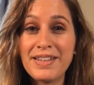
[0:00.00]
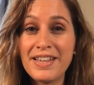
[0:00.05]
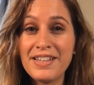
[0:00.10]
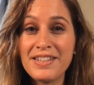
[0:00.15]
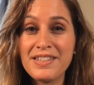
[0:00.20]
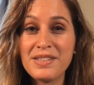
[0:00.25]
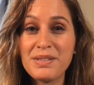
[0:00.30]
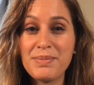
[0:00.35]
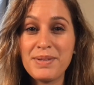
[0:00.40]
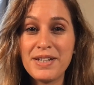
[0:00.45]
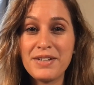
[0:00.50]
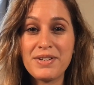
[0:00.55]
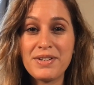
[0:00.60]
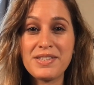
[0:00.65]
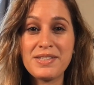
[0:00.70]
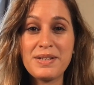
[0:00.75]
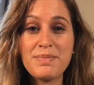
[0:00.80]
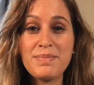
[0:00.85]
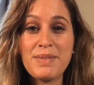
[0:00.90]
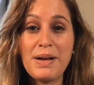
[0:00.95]
guest, Mina
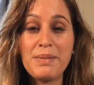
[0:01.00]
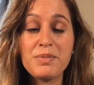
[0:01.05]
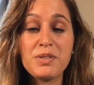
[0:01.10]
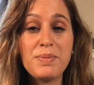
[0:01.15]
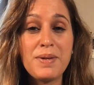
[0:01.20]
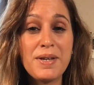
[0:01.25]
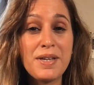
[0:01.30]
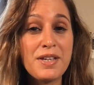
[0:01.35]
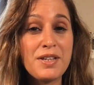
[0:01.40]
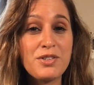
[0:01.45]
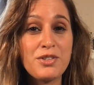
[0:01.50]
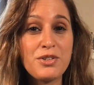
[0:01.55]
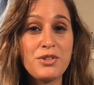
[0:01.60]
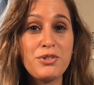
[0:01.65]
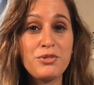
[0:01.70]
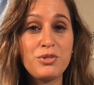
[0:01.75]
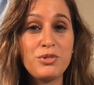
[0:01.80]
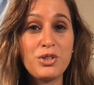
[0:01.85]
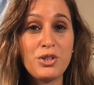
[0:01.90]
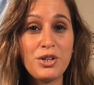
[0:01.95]
Rassam. I'm speaking
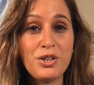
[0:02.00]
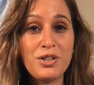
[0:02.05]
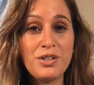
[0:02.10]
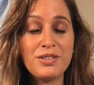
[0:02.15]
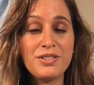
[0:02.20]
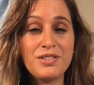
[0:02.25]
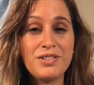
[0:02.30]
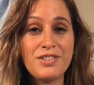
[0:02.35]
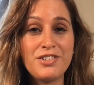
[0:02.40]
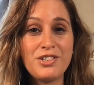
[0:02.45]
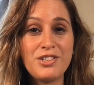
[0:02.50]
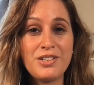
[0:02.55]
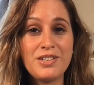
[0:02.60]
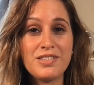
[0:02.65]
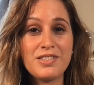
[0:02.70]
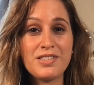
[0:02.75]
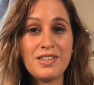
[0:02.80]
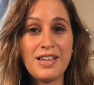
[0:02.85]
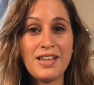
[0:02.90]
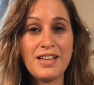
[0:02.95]
to her.
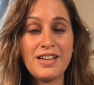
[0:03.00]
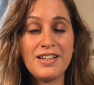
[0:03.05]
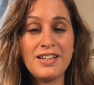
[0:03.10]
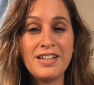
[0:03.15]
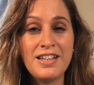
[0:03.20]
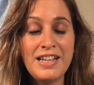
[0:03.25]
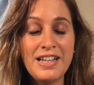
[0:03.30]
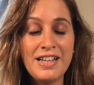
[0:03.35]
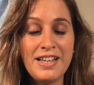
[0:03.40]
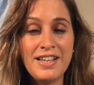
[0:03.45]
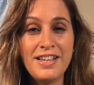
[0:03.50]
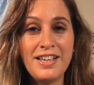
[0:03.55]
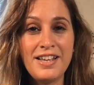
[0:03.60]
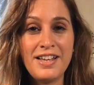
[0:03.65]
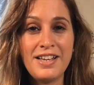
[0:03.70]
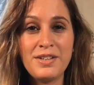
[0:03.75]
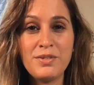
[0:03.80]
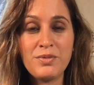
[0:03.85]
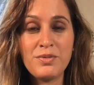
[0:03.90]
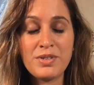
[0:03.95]
She is a
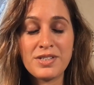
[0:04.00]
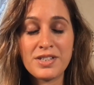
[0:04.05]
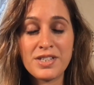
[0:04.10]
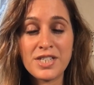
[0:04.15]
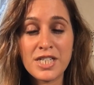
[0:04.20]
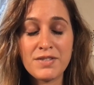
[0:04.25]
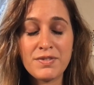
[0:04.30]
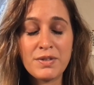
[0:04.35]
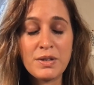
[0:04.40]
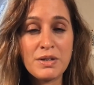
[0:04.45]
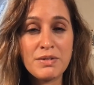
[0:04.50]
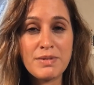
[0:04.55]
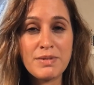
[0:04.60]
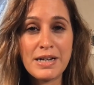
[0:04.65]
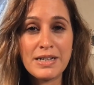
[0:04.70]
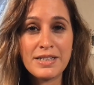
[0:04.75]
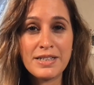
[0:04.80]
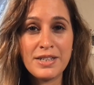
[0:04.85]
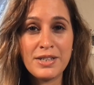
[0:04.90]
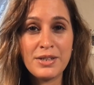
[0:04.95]
successful
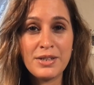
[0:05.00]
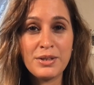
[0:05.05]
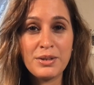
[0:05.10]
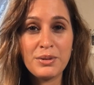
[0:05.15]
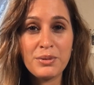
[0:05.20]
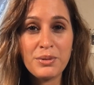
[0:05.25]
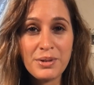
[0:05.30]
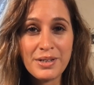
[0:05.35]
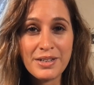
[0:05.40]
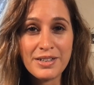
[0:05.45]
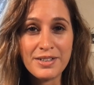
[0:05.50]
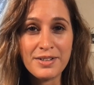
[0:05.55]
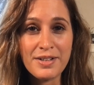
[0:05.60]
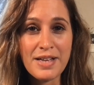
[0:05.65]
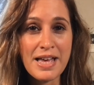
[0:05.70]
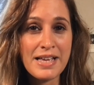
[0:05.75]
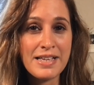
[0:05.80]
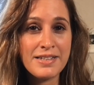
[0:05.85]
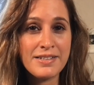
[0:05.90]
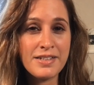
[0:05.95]
Iraqi
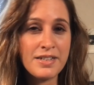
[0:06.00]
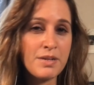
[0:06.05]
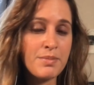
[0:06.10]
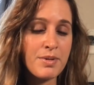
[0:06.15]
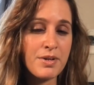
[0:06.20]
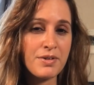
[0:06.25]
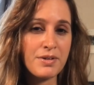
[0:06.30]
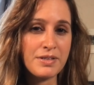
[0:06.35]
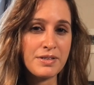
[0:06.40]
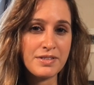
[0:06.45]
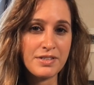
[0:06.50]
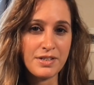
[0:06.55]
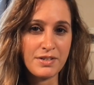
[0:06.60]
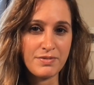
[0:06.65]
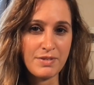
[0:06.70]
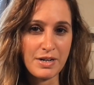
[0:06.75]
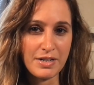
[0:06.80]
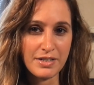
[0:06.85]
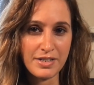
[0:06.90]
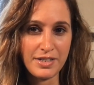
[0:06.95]
lawyer and an immigrant
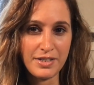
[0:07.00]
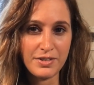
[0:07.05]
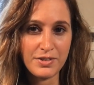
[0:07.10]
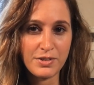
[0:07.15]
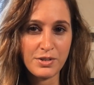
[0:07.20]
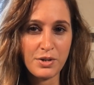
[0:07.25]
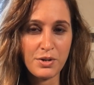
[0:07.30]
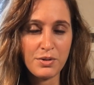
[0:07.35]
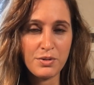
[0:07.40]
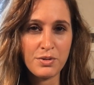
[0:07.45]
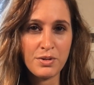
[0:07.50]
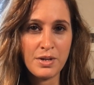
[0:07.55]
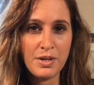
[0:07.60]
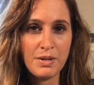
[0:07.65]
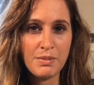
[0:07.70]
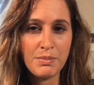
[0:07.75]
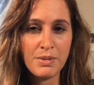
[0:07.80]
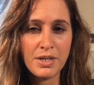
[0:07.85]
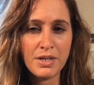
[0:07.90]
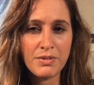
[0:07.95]
Iraqi. So
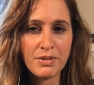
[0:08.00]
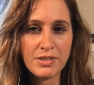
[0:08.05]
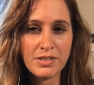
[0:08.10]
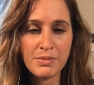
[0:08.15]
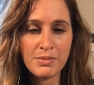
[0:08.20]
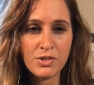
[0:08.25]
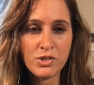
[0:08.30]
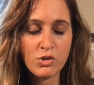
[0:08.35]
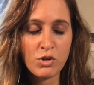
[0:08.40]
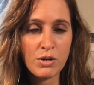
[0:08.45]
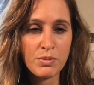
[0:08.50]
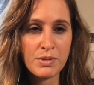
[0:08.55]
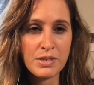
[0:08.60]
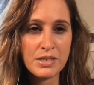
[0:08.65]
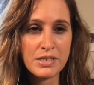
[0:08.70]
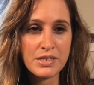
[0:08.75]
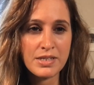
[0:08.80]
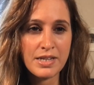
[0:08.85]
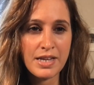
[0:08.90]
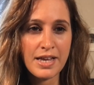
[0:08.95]
Mina Rassam has joined
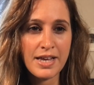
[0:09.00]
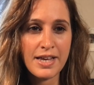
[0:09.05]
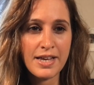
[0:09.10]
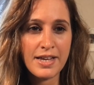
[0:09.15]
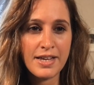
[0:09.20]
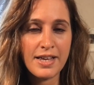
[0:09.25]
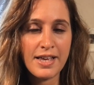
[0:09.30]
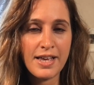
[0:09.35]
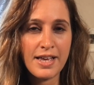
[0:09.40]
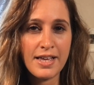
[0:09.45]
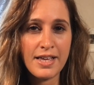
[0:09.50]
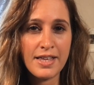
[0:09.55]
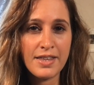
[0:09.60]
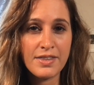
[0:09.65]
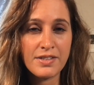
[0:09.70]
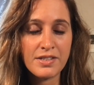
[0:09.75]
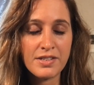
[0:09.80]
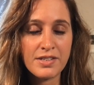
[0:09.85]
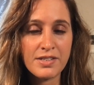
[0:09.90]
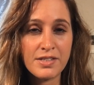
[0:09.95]
me today,
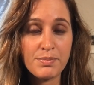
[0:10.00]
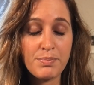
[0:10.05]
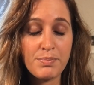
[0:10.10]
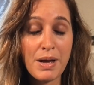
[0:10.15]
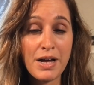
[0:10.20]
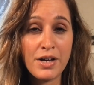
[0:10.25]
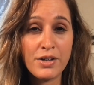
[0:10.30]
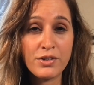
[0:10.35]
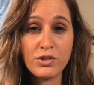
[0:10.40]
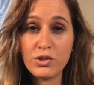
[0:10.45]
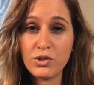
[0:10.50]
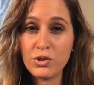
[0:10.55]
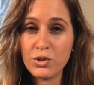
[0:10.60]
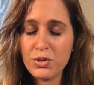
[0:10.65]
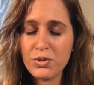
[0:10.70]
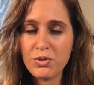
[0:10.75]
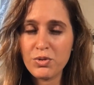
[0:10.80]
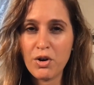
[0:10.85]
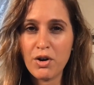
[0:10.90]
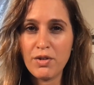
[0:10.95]
and this is part
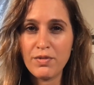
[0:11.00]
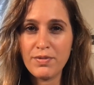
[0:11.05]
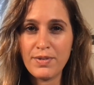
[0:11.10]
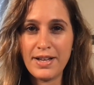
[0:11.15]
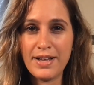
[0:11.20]
2 of